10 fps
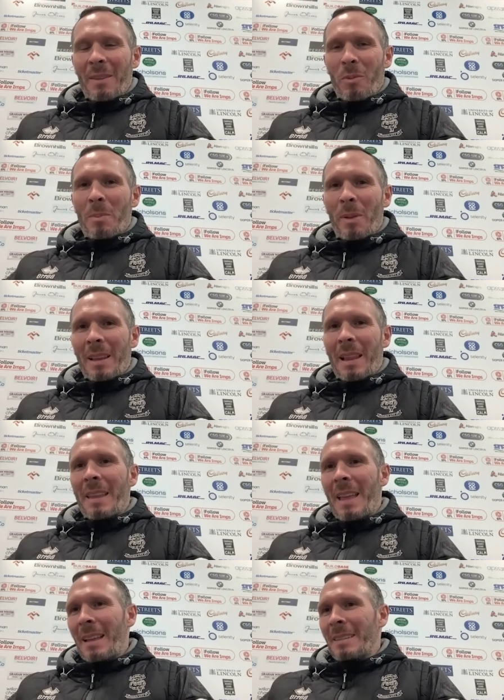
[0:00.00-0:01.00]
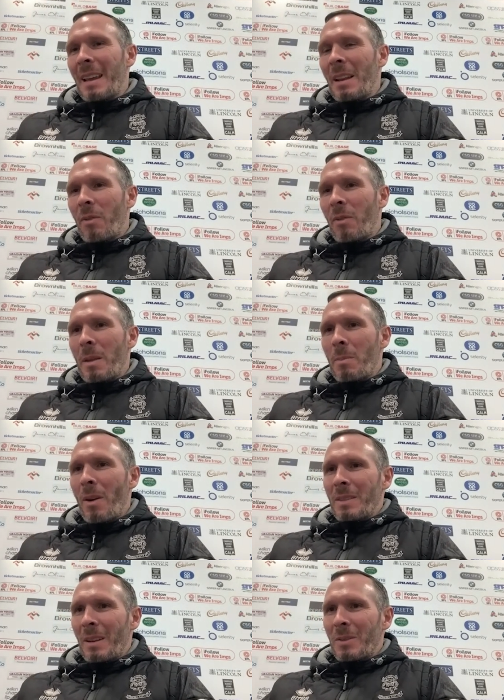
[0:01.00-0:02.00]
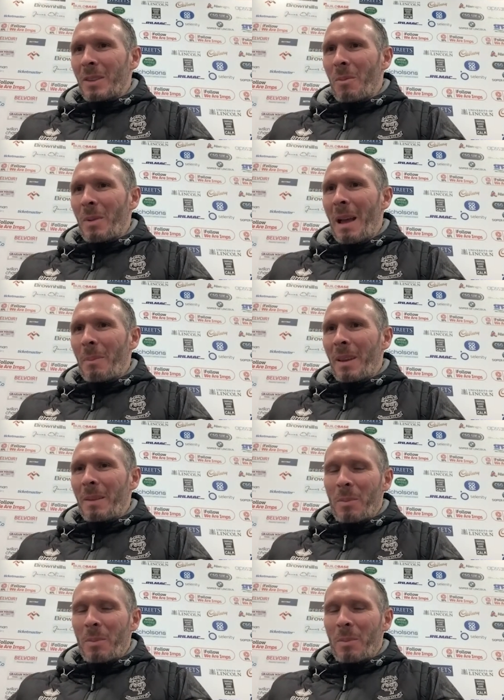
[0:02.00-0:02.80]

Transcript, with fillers: if we play like that and take the three points, I'll still be happy.